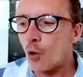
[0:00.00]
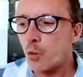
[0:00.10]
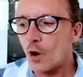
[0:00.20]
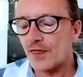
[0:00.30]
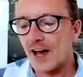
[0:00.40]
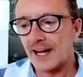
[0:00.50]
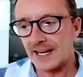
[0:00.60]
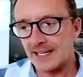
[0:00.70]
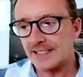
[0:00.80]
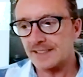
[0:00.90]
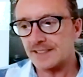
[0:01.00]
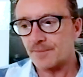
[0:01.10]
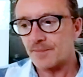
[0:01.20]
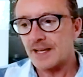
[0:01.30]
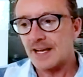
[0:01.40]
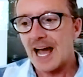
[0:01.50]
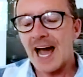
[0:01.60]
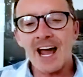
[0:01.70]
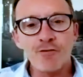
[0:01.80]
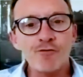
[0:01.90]
what that is
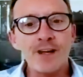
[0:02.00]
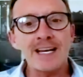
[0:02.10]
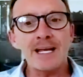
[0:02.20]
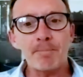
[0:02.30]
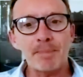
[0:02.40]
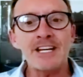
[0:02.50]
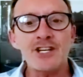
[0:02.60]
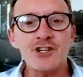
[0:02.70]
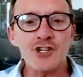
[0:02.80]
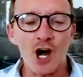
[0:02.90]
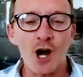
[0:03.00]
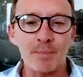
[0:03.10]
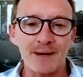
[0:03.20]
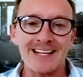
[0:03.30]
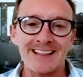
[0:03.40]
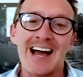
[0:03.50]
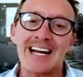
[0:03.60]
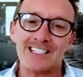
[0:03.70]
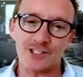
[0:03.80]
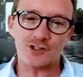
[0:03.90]
and really be sharpening
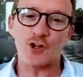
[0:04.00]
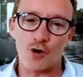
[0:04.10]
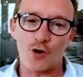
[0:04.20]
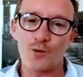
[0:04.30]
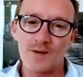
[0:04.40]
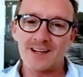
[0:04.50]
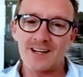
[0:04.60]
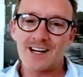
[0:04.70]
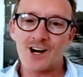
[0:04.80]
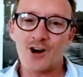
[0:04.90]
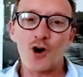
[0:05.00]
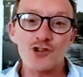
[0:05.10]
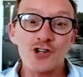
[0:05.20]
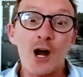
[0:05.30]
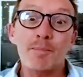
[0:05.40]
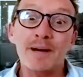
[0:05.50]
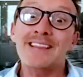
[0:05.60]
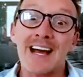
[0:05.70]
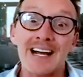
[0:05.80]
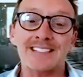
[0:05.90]
that soul, or
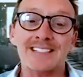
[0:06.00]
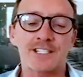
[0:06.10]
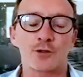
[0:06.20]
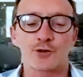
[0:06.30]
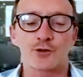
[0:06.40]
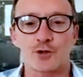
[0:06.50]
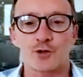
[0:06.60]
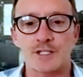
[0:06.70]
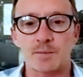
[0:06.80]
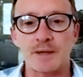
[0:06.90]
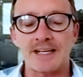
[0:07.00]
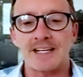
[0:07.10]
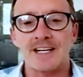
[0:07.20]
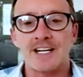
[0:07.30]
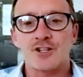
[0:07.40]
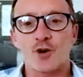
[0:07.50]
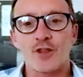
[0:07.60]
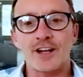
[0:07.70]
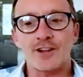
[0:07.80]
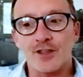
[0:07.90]
sharpening that skill, so to speak, so
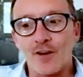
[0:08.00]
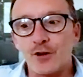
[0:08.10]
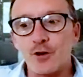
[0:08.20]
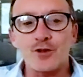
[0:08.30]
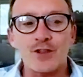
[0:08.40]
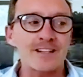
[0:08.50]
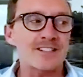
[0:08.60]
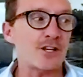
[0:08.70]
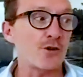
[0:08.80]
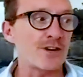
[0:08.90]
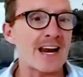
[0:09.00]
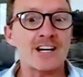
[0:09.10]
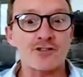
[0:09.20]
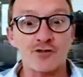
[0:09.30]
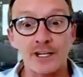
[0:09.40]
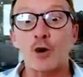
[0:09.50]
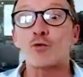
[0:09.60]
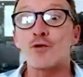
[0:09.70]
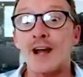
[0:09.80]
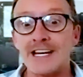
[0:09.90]
that the few things that you're naturally
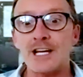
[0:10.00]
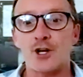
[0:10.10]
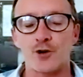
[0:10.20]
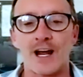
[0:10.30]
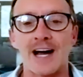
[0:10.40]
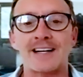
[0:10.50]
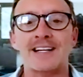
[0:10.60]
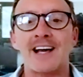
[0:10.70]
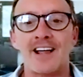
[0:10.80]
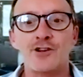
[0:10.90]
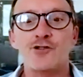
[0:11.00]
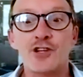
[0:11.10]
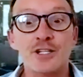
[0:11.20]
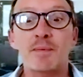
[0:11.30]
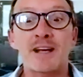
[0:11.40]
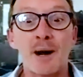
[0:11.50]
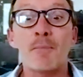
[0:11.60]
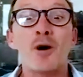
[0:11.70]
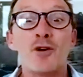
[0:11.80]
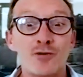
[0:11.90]
already good at, you just
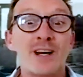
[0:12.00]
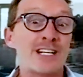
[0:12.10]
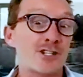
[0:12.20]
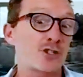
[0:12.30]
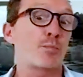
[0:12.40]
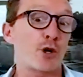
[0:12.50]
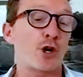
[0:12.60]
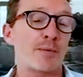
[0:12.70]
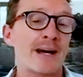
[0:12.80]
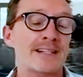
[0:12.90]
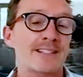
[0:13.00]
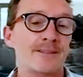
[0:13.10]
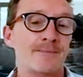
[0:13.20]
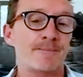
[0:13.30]
become really superb at.